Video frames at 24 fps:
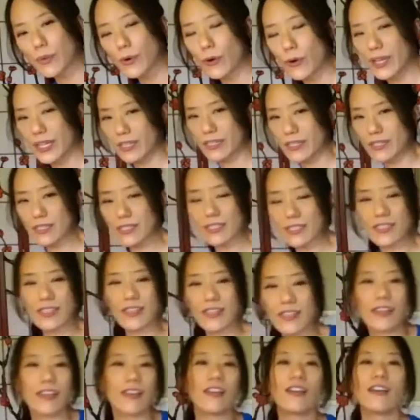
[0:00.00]
point.
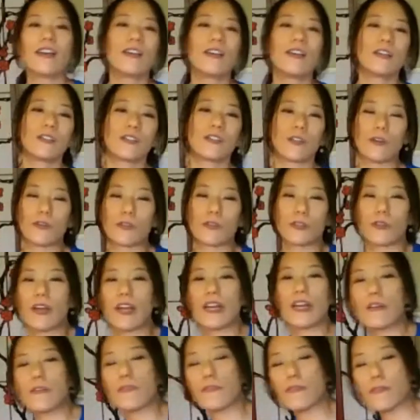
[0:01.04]
So
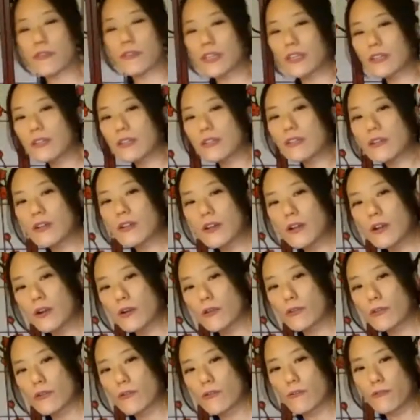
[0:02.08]
try to feel,
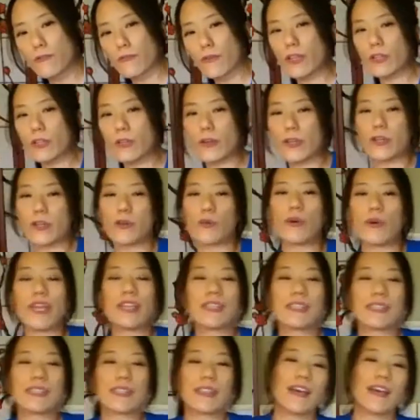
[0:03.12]
follow your
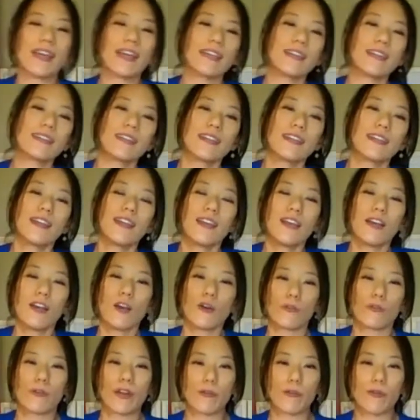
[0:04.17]
waistline
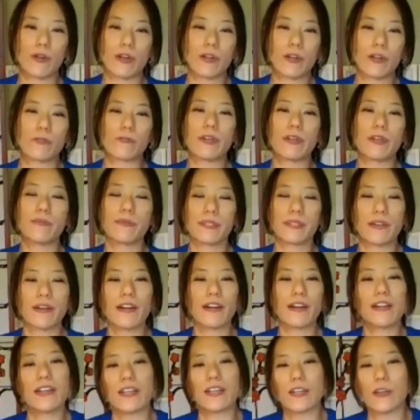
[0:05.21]
right where your ribs
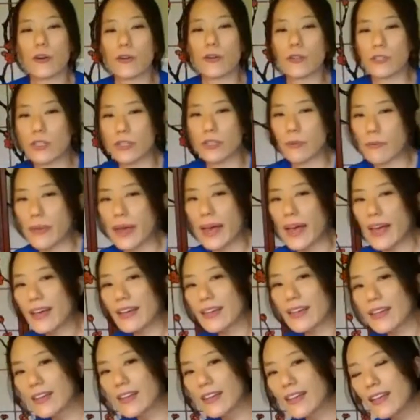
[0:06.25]
are and go to the
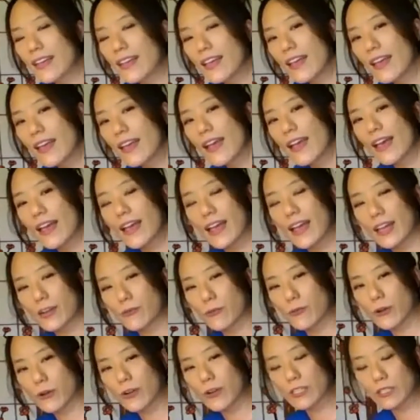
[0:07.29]
back. And
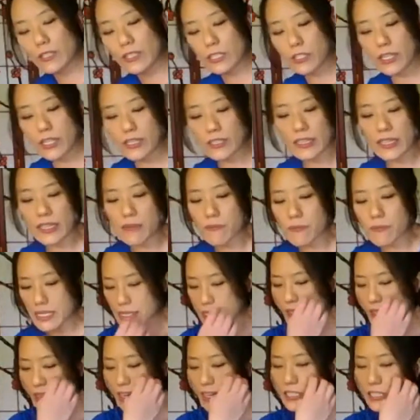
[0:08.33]
we're going to gently
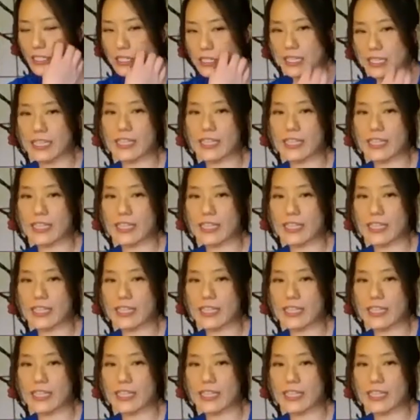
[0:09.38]
massage the